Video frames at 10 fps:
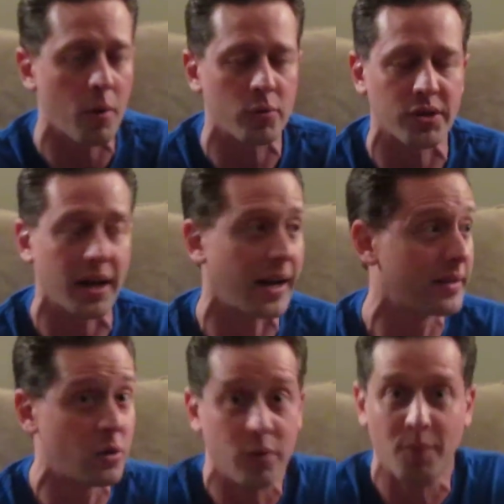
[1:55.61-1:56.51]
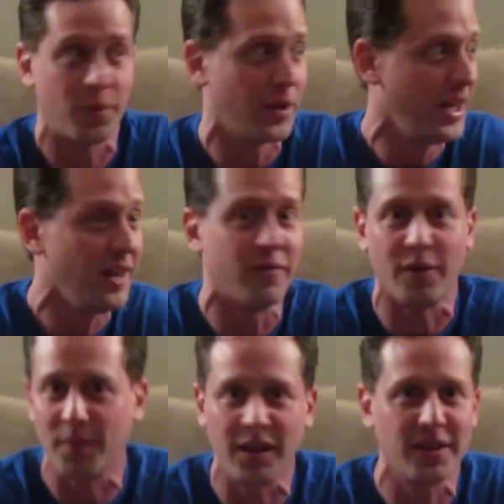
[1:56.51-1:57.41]
I was like, I couldn't believe,
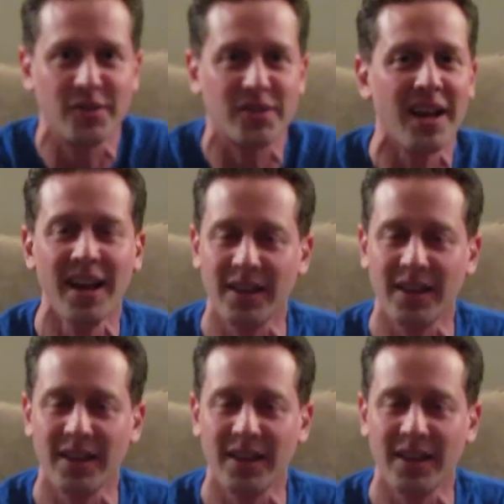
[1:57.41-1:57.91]
I mean, these